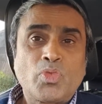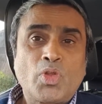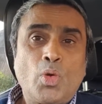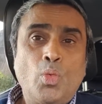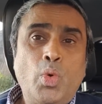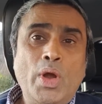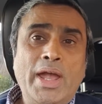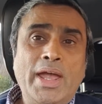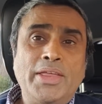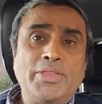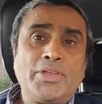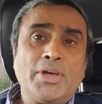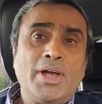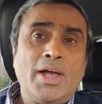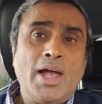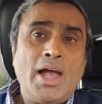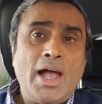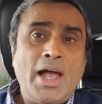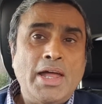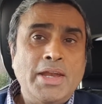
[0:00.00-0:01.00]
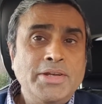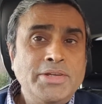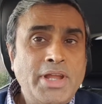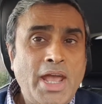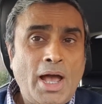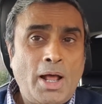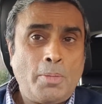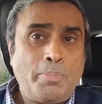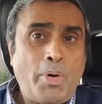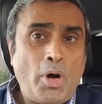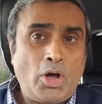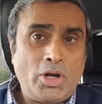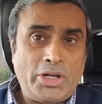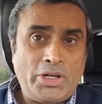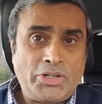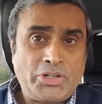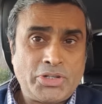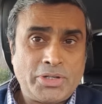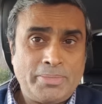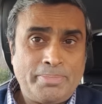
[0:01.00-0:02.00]
with nail
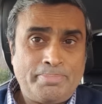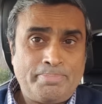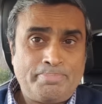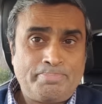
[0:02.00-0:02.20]
polish?